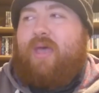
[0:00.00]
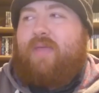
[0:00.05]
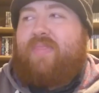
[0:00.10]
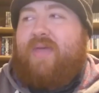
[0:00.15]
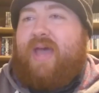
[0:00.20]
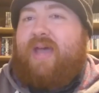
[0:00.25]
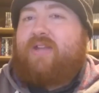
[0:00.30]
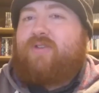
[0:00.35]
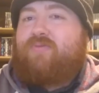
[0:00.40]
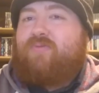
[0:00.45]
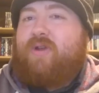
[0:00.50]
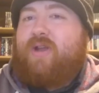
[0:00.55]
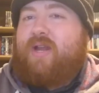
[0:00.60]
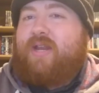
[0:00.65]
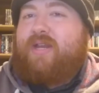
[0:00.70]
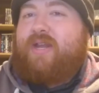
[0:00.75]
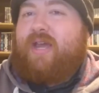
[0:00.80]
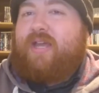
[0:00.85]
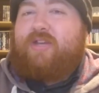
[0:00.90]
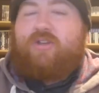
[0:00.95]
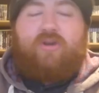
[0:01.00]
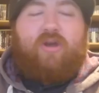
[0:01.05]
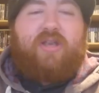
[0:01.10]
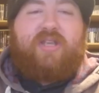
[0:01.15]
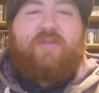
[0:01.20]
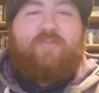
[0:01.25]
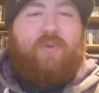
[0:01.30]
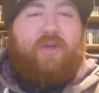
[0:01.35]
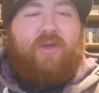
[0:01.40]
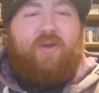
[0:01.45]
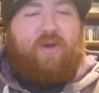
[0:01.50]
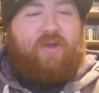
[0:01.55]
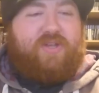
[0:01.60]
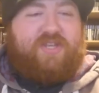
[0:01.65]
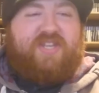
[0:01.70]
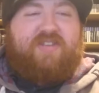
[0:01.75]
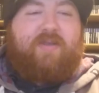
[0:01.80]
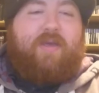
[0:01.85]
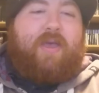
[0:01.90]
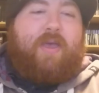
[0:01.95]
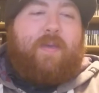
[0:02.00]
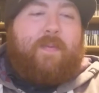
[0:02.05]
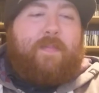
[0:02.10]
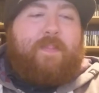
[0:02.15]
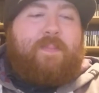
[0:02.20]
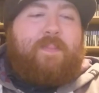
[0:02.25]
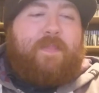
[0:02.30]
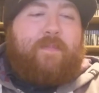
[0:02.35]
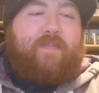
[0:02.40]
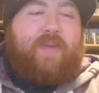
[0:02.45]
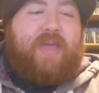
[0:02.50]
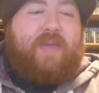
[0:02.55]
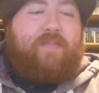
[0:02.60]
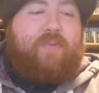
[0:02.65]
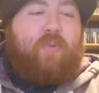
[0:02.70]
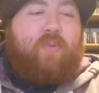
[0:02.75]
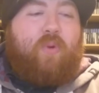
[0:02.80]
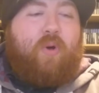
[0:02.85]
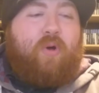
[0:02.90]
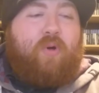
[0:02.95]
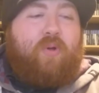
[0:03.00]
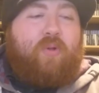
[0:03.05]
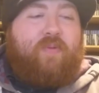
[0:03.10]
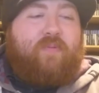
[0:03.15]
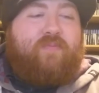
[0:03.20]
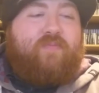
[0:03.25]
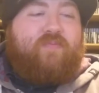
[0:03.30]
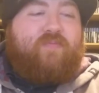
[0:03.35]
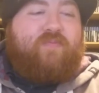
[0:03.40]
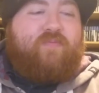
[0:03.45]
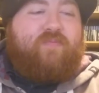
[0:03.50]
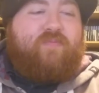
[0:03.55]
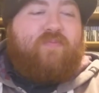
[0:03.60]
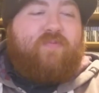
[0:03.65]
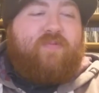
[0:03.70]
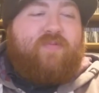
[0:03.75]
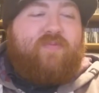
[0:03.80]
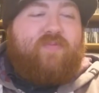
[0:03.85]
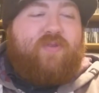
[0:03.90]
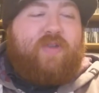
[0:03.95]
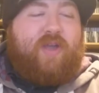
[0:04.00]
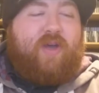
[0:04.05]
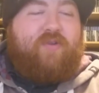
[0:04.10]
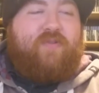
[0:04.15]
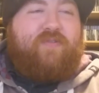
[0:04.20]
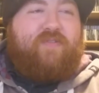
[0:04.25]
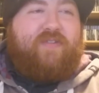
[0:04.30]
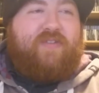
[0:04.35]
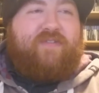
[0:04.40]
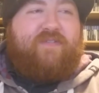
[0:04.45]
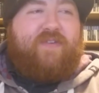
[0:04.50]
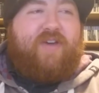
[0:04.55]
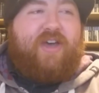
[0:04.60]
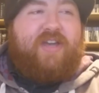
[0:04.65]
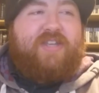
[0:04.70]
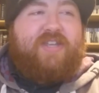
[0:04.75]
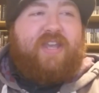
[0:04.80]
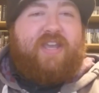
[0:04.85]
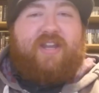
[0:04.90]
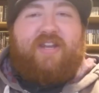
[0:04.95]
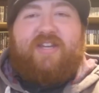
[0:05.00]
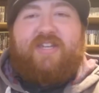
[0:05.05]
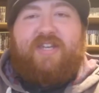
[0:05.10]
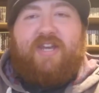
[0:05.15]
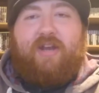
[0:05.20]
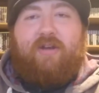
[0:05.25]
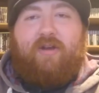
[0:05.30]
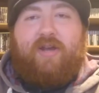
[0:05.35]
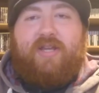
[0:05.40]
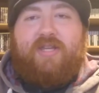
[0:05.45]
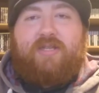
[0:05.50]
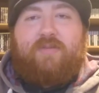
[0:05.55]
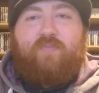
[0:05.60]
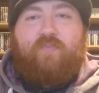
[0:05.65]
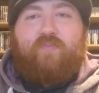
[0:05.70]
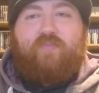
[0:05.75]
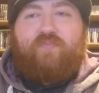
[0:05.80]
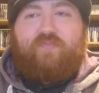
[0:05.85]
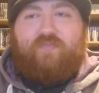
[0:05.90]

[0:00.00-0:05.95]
that's really dangerous, because people will go for the first thing in a series,